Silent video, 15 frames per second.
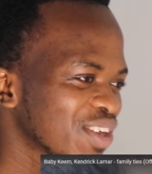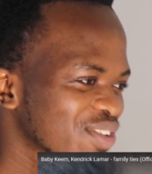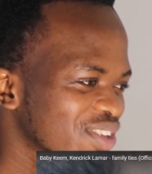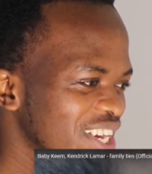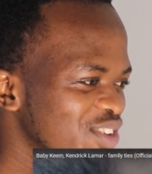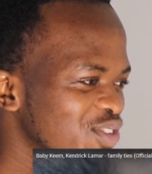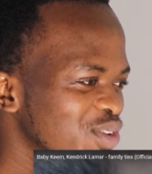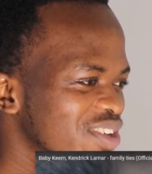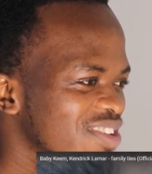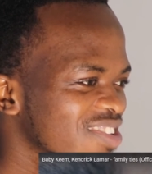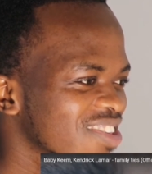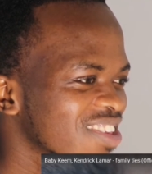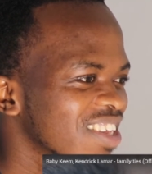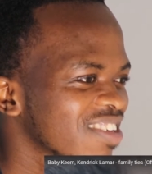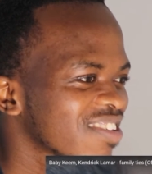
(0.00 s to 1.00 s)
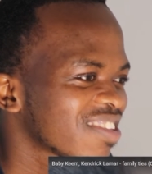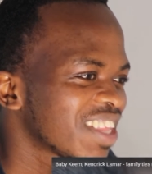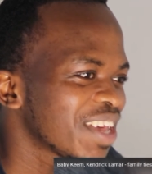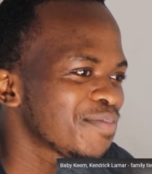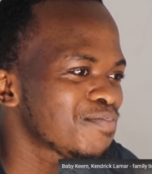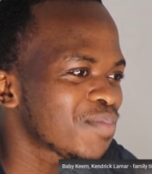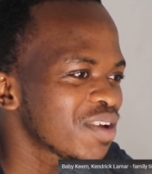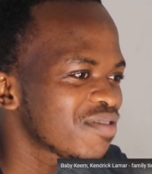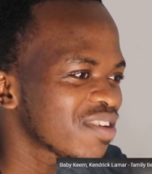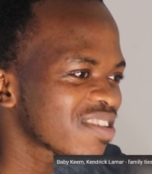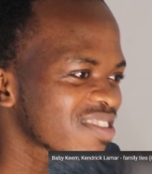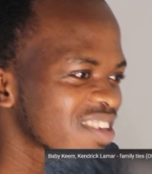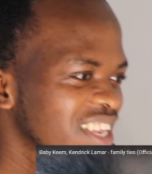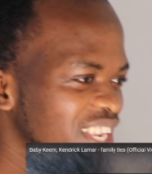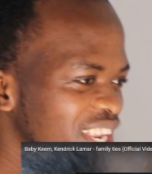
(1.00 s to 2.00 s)
Okay, so it's the previous
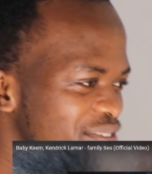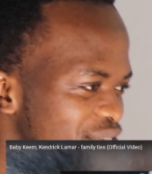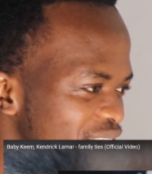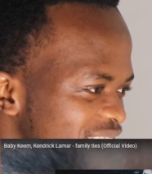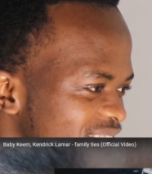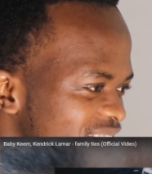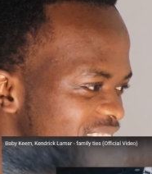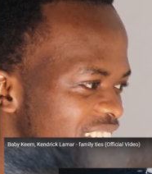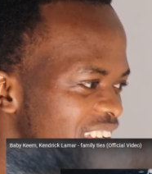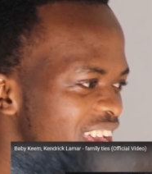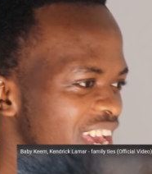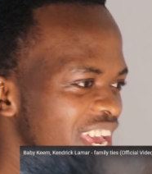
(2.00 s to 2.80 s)
scene, the first